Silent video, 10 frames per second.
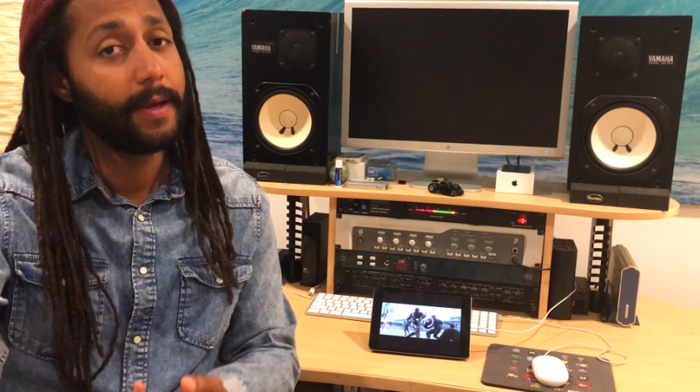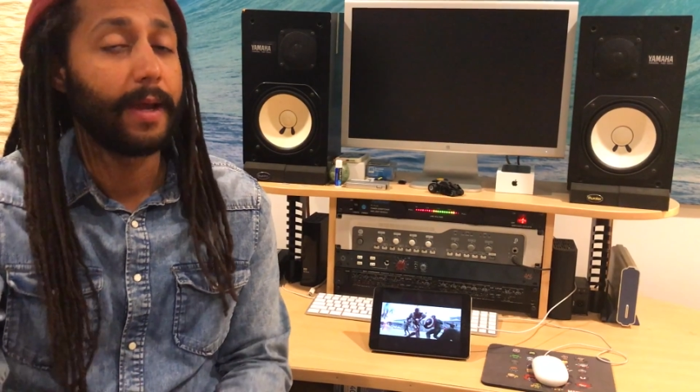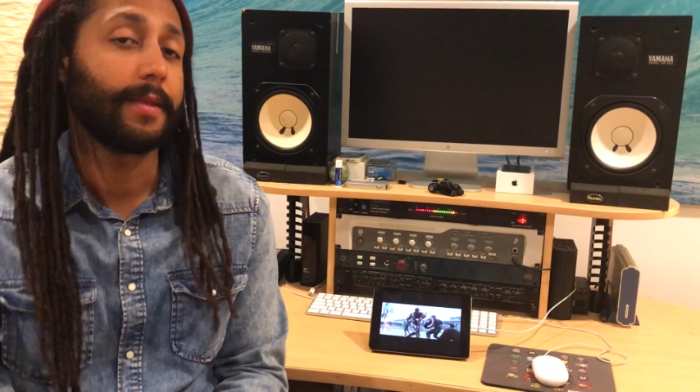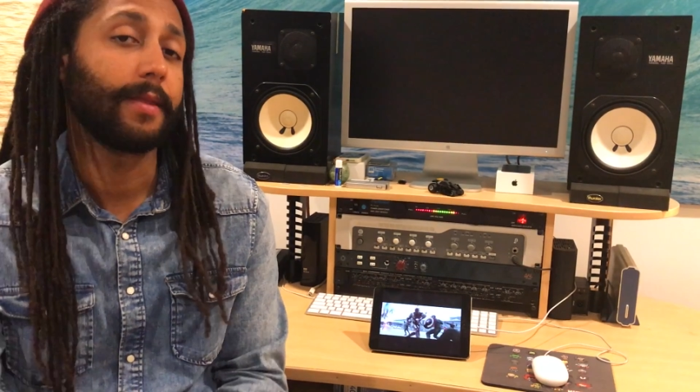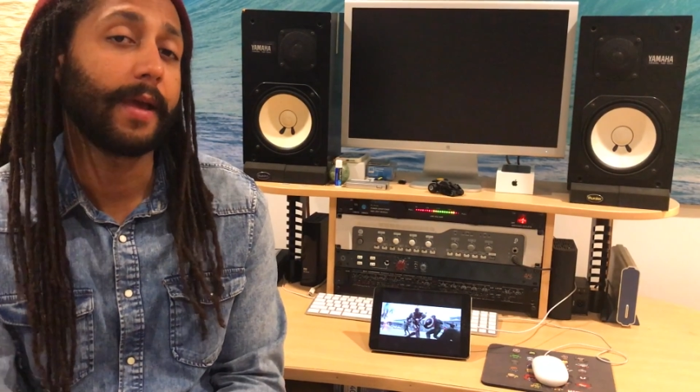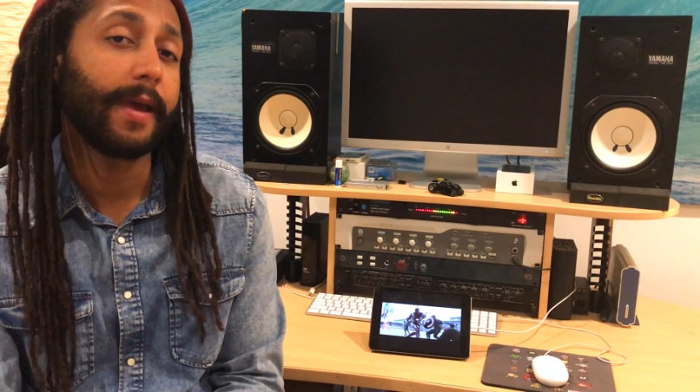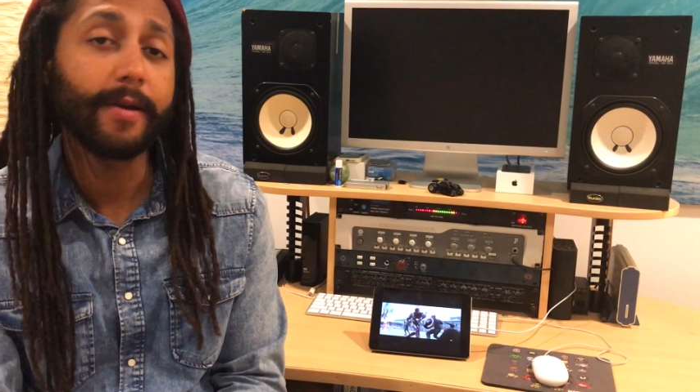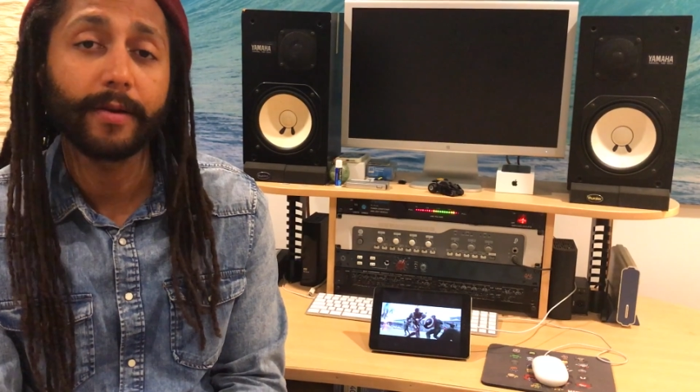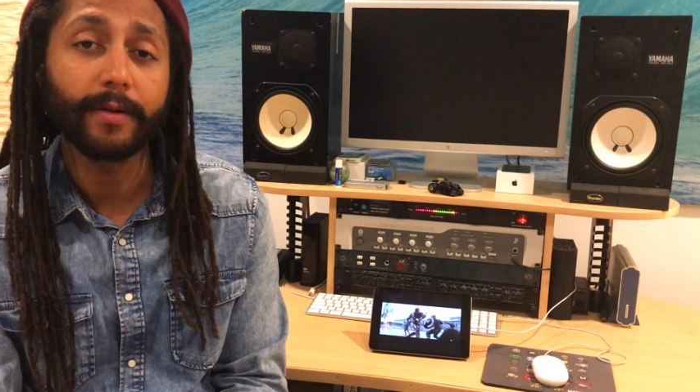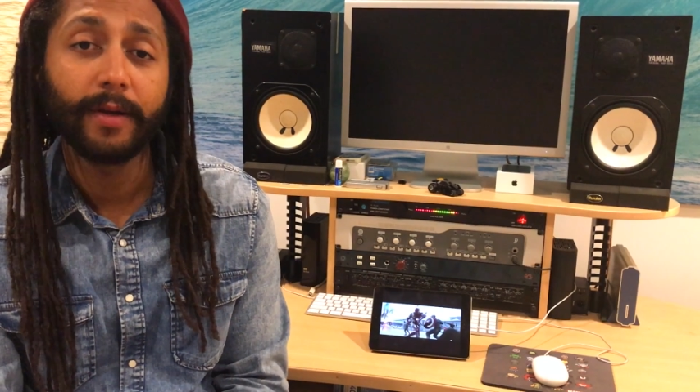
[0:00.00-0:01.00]
at the
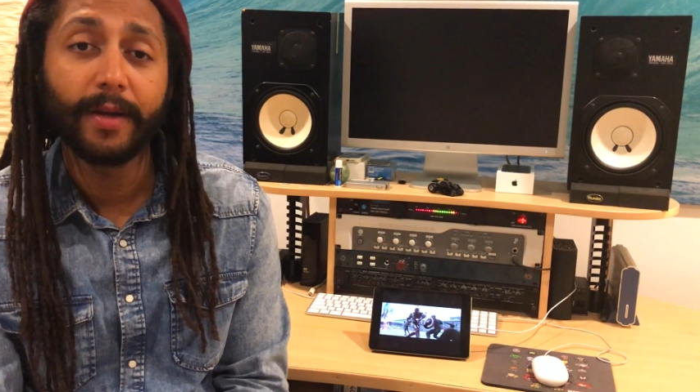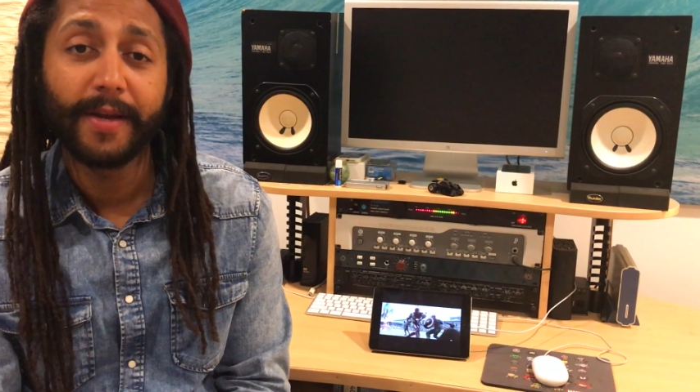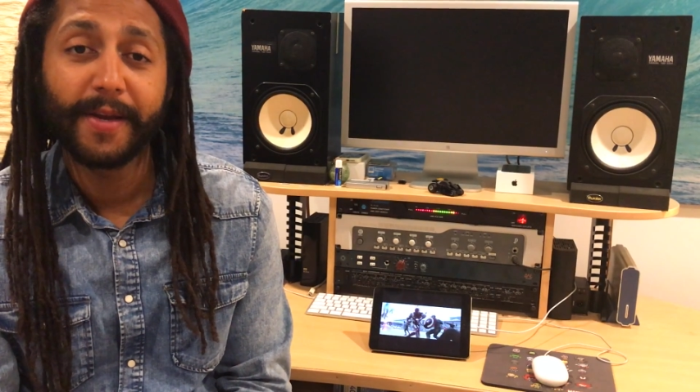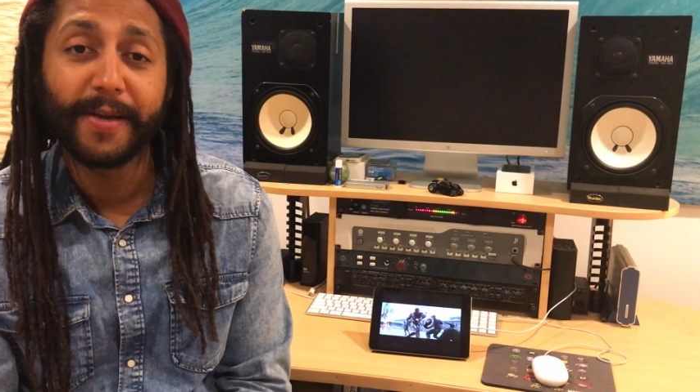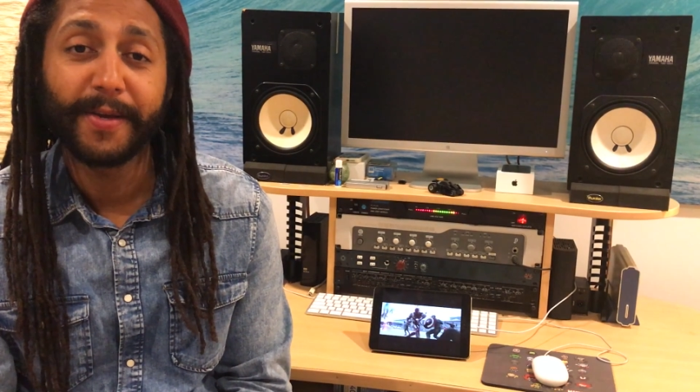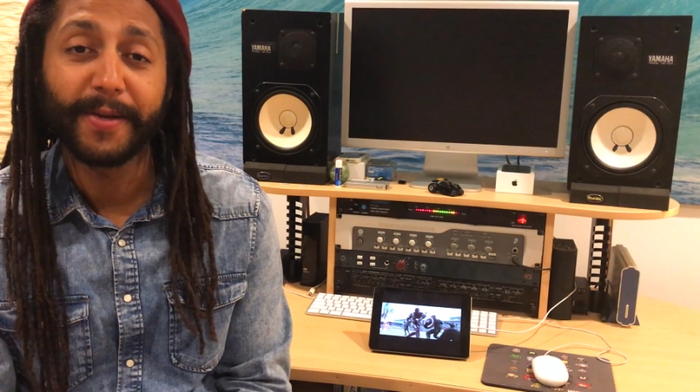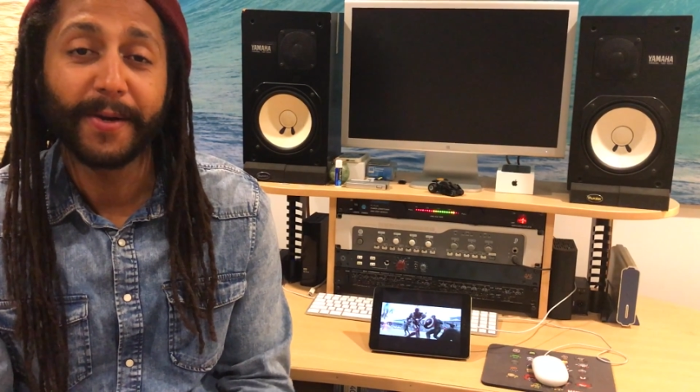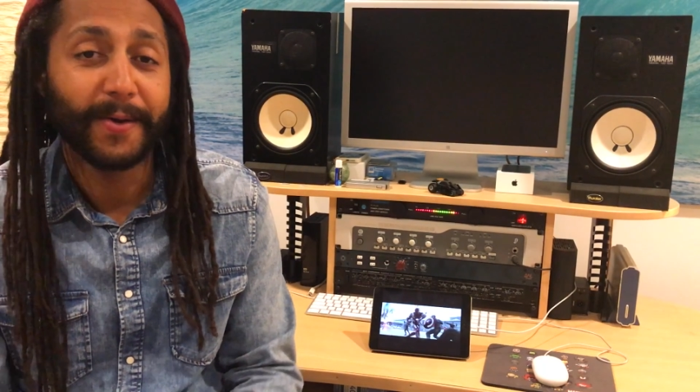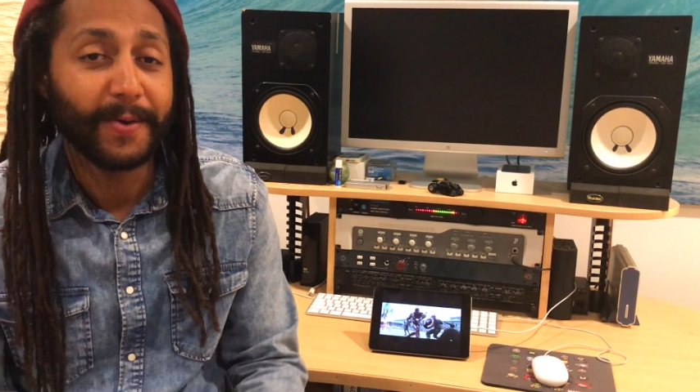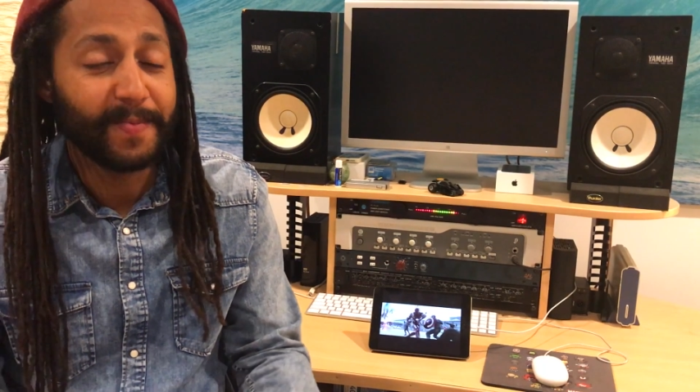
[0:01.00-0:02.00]
hangar, you
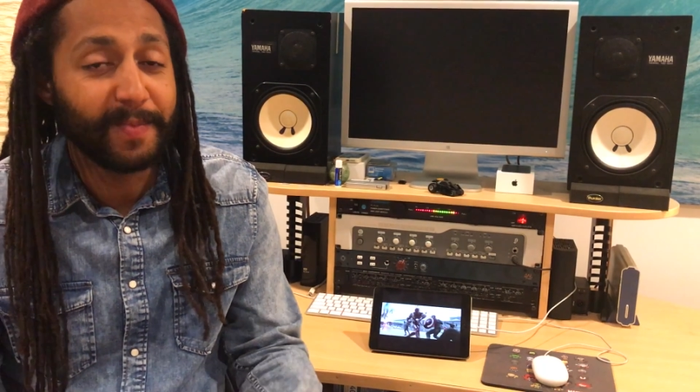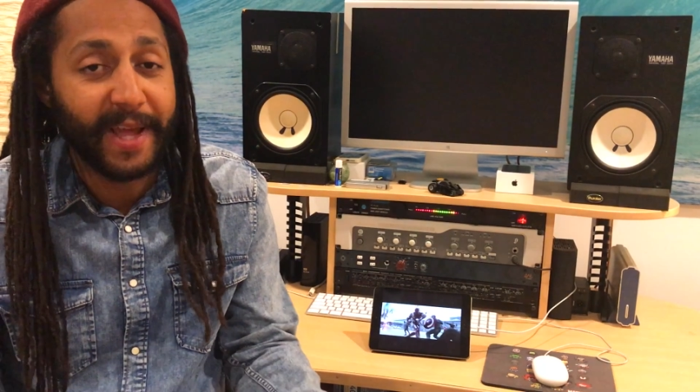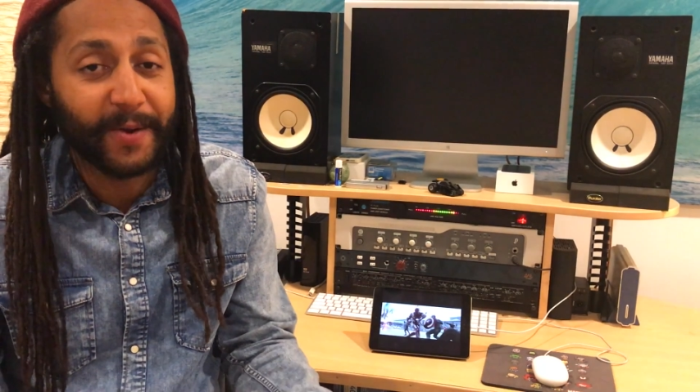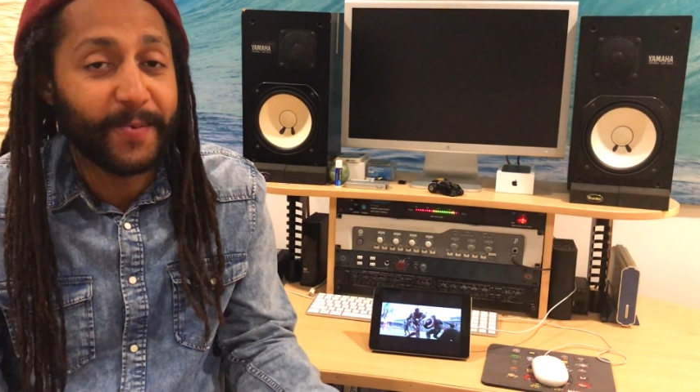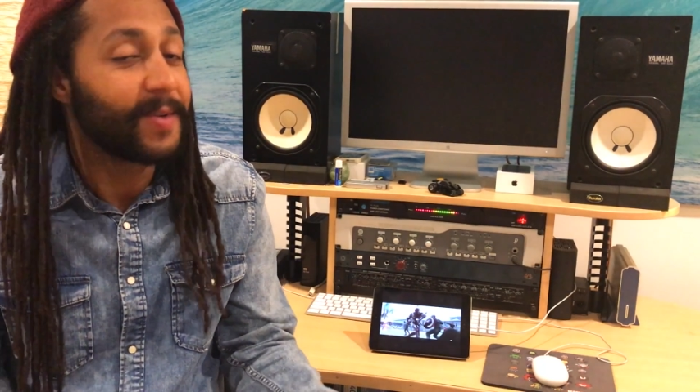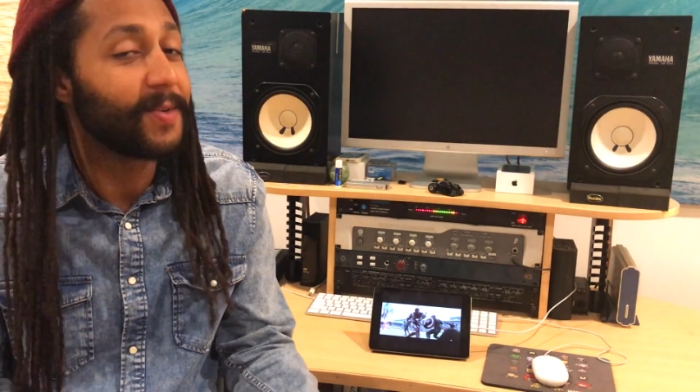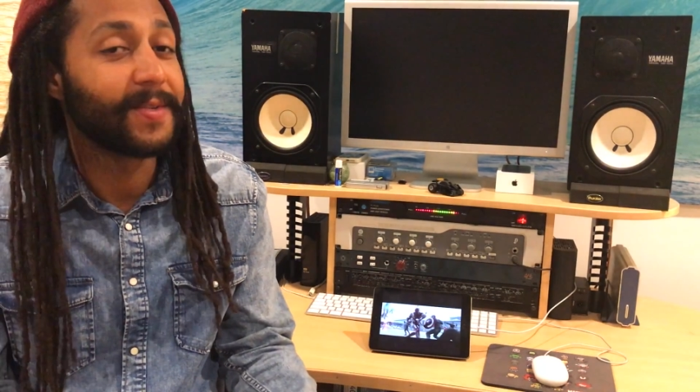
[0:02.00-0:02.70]
know, Black Widow's